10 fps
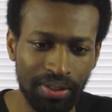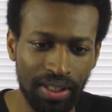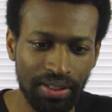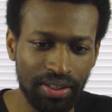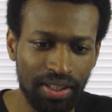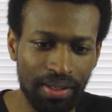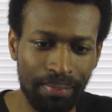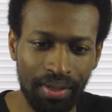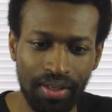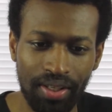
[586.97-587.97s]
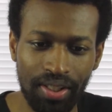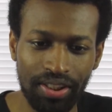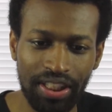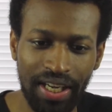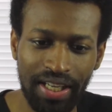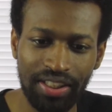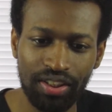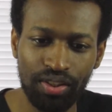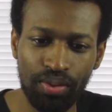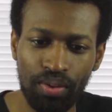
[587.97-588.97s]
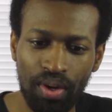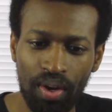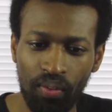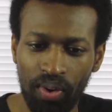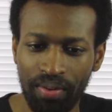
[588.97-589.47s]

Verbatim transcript: He possesses the ability to change into